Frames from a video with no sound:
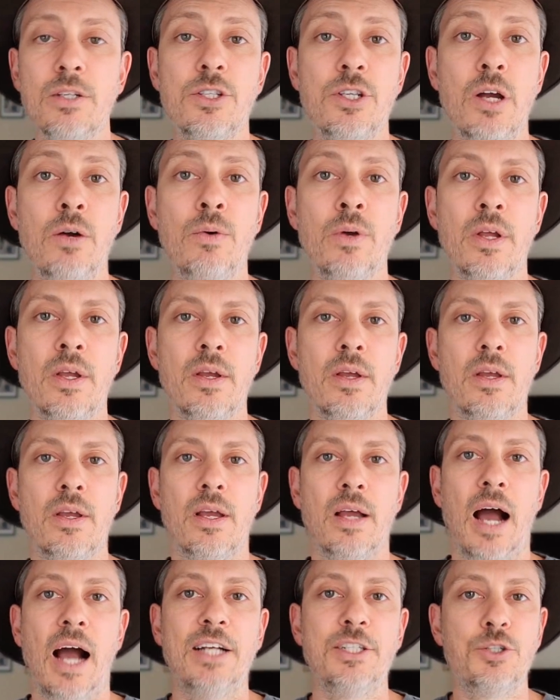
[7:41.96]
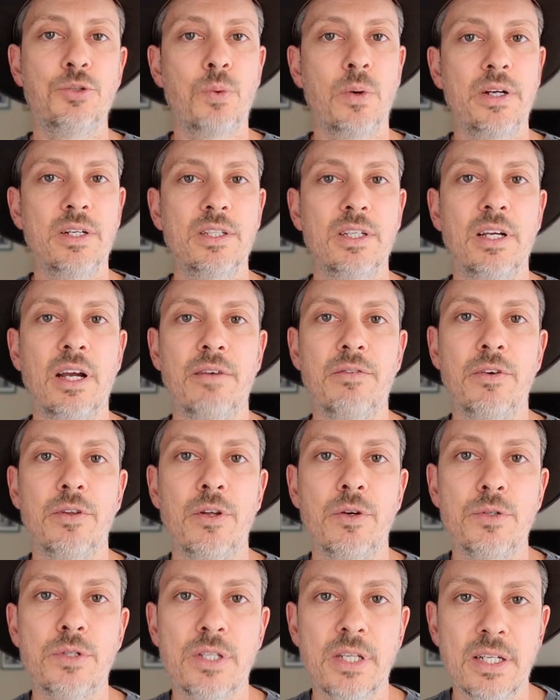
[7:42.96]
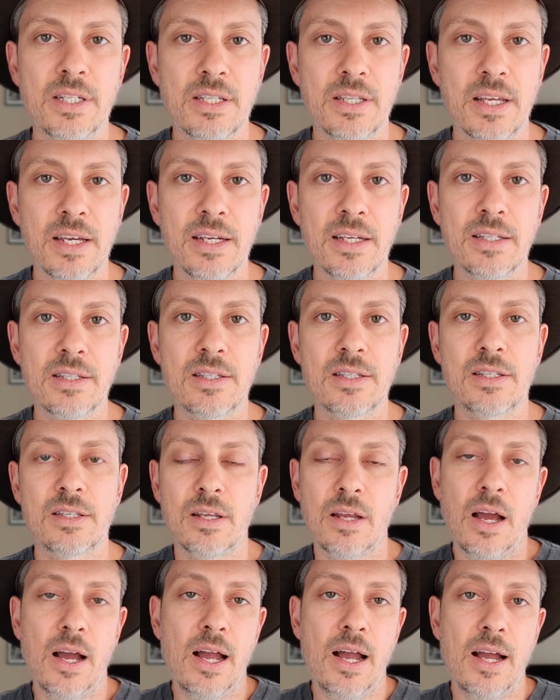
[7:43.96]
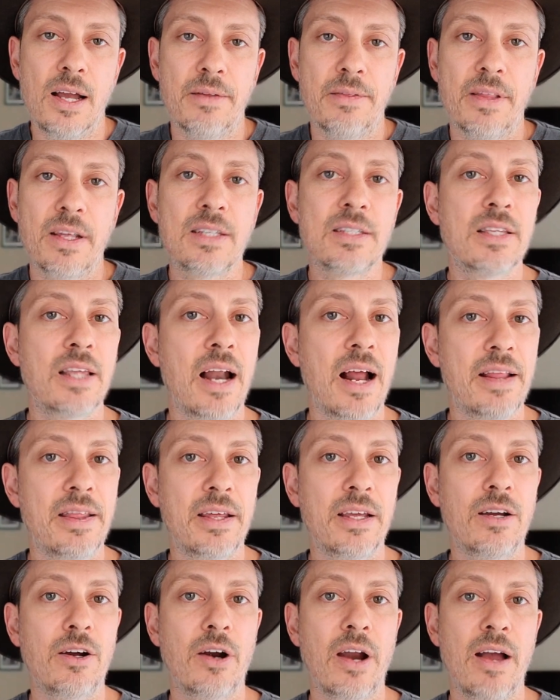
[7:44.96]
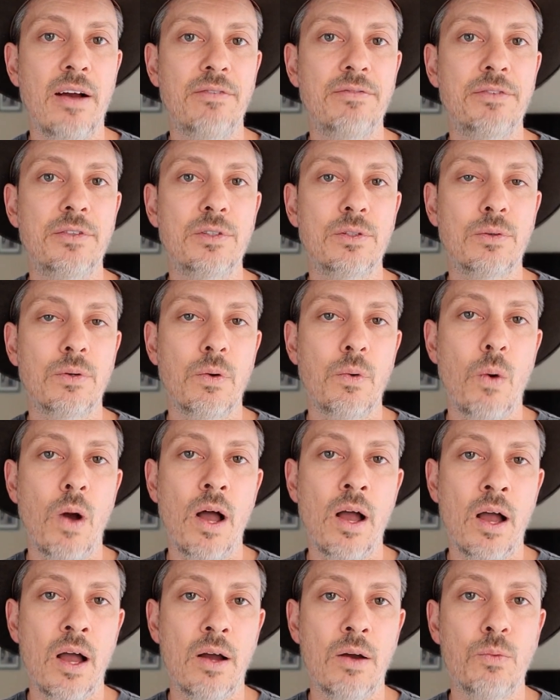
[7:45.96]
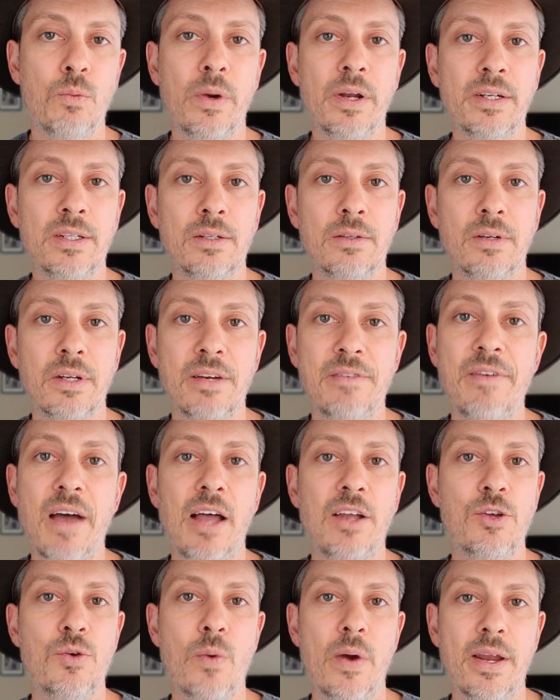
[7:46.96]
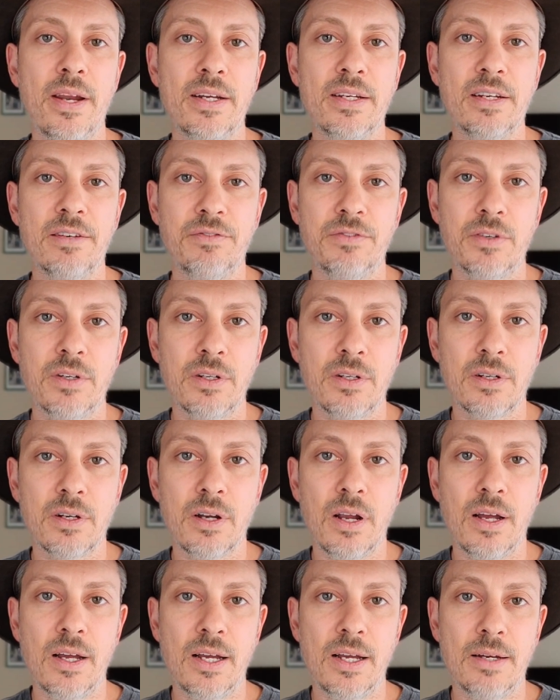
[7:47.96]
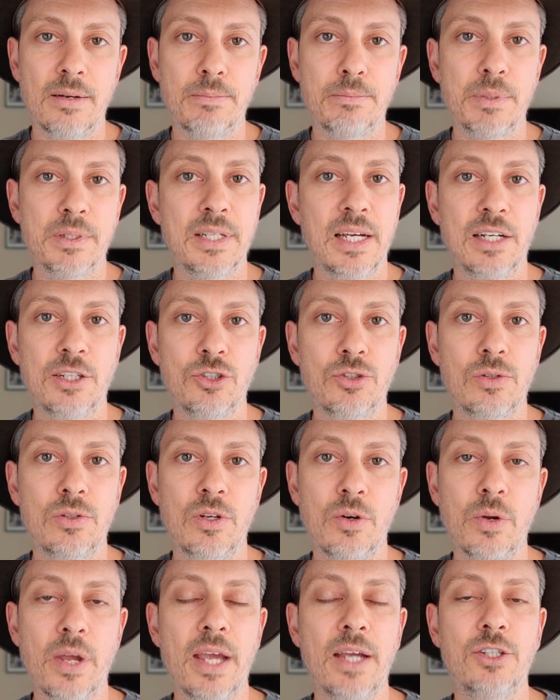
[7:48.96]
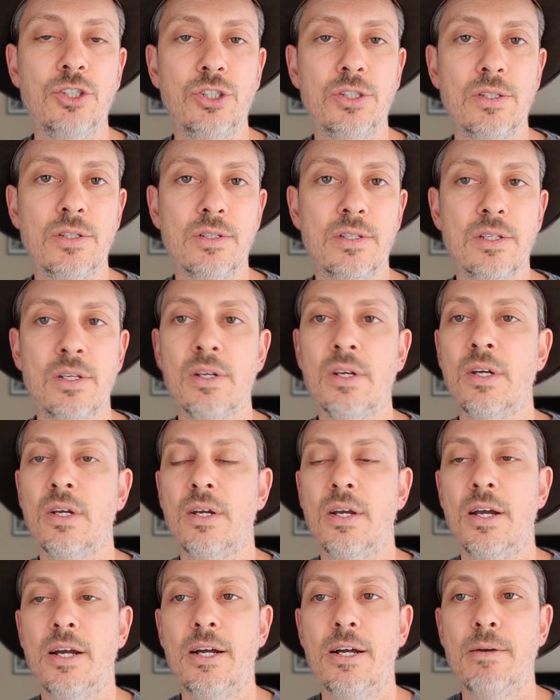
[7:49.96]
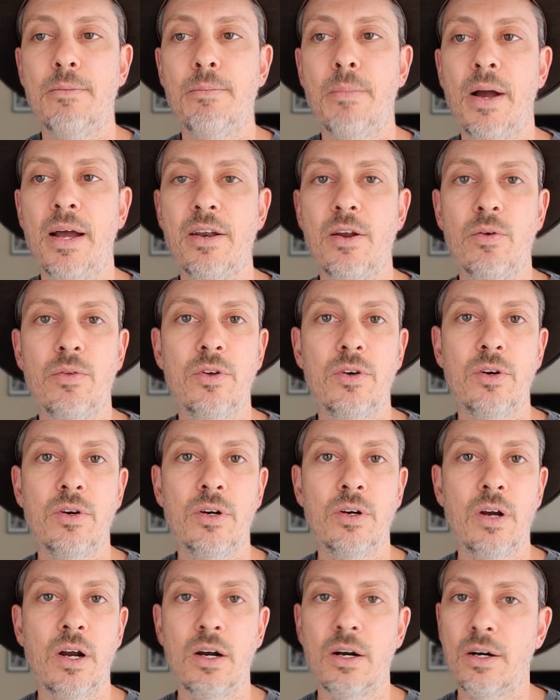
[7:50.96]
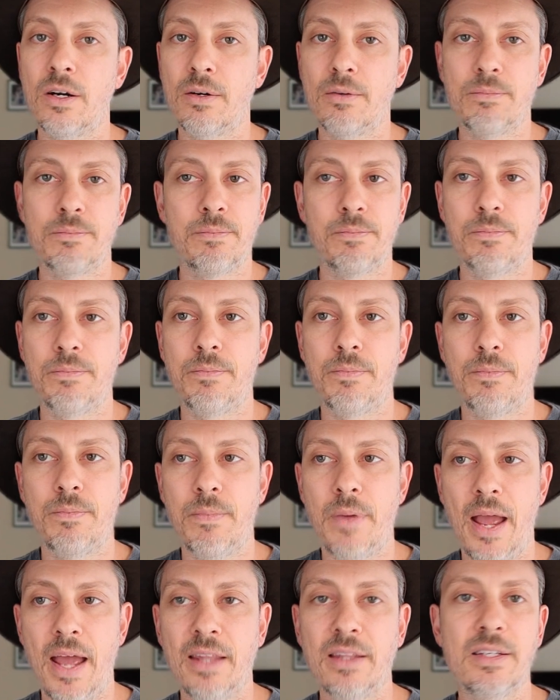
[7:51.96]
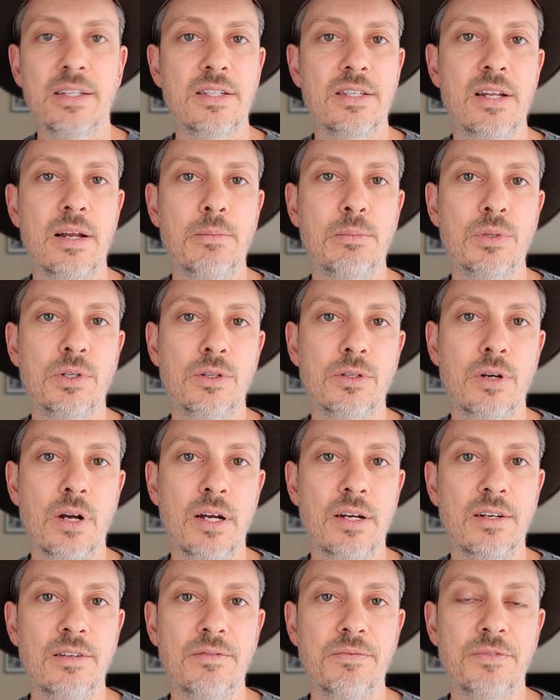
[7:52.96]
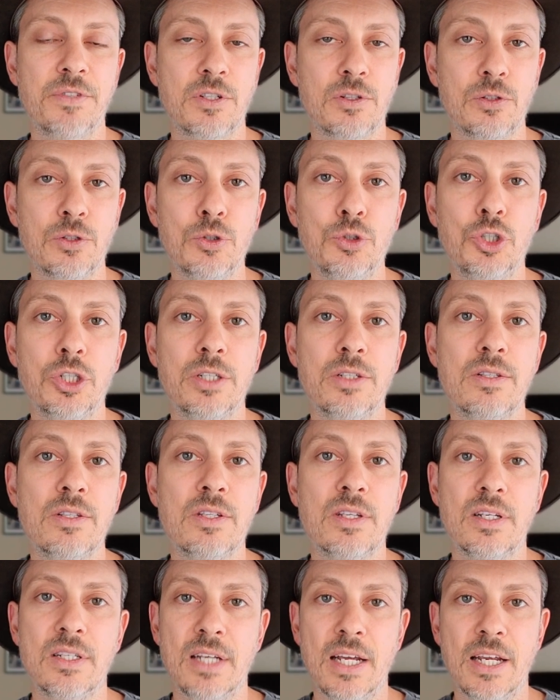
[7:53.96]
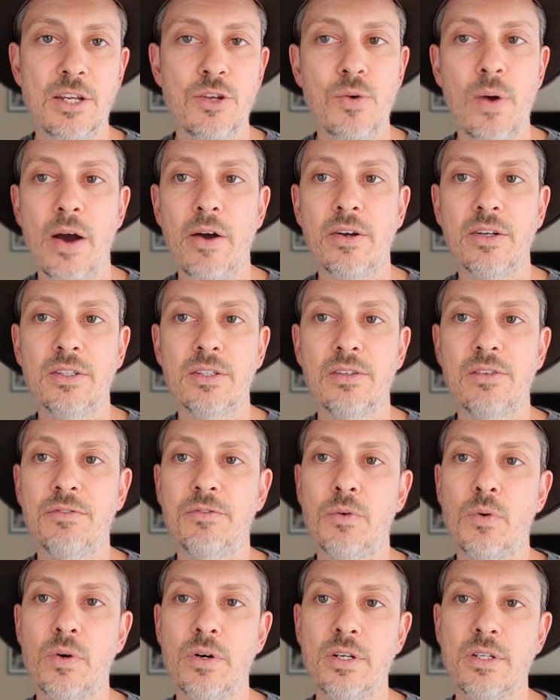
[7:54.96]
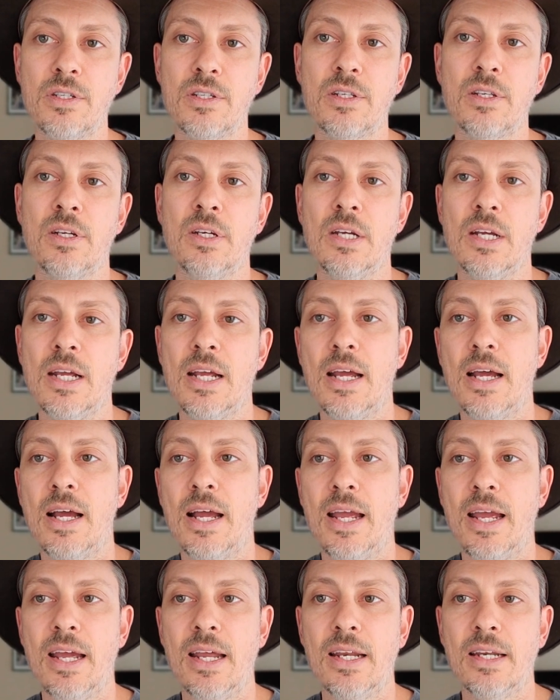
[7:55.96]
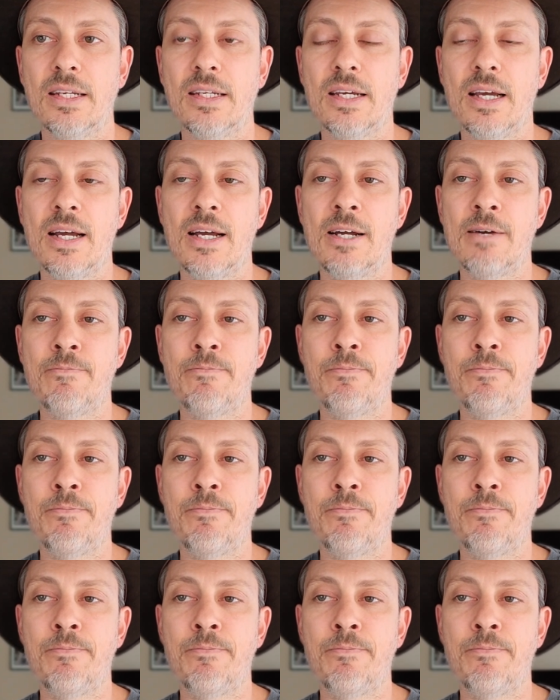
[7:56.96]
So I just wanted to cover those 6 things, things that I think are helpful when evaluating different potential locations. I know there are endless number of solutions that take you out into the forest, and